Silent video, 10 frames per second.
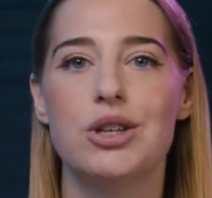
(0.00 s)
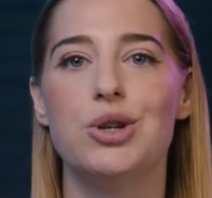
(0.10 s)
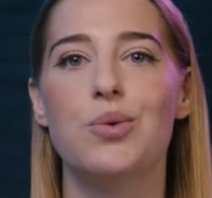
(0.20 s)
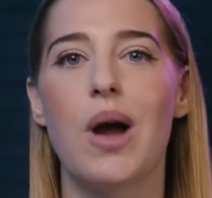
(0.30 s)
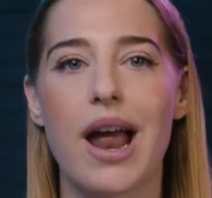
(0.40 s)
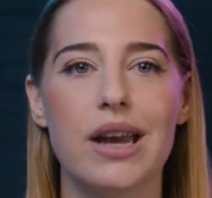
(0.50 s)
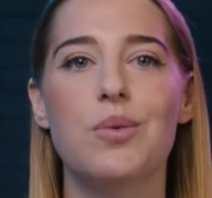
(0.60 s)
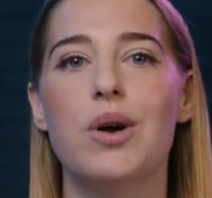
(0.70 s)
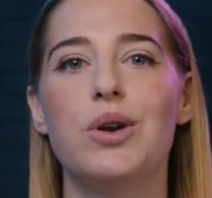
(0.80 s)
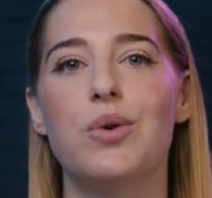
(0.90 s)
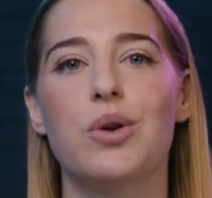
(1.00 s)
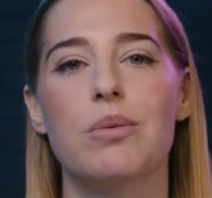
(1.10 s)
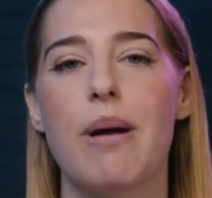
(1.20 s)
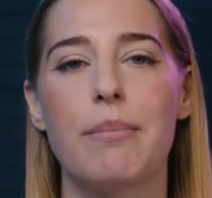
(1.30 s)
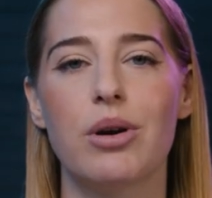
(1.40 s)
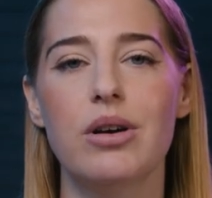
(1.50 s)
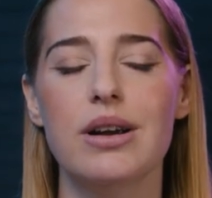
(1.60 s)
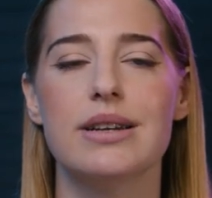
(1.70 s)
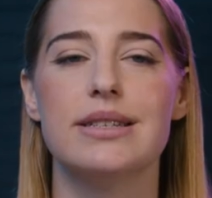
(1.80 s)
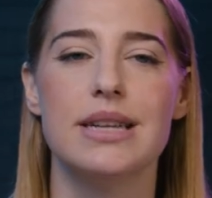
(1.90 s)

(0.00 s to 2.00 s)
To anyone who can remember,